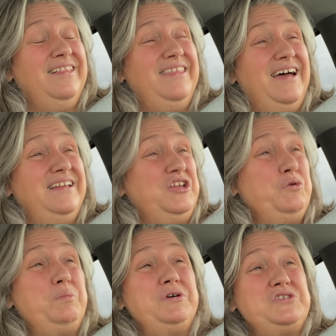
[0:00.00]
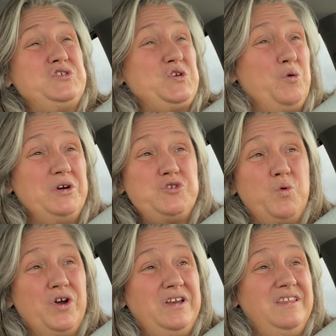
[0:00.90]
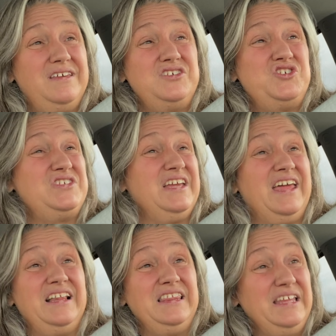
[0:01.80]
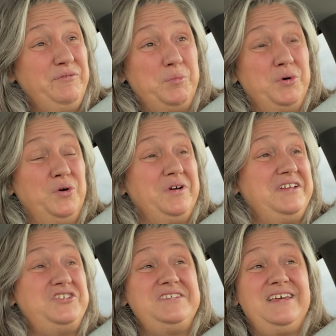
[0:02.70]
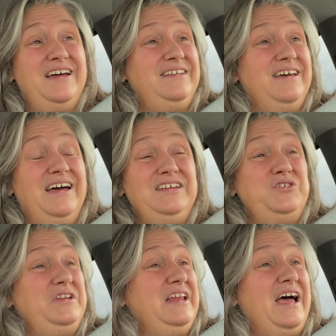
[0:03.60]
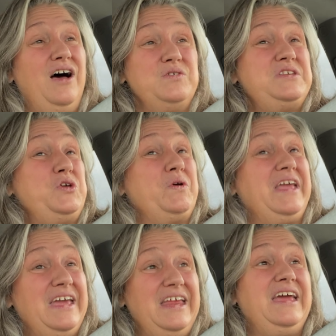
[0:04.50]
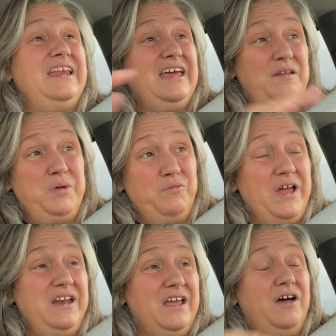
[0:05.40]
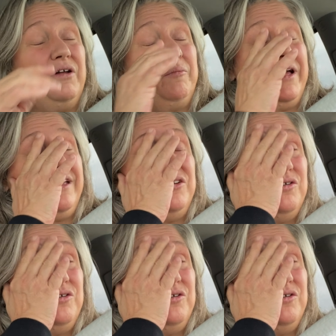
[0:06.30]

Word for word: that you would put so much work into this just to get it livable. And she said, you need a house that you can get in and be ready to go. And I'm like, you're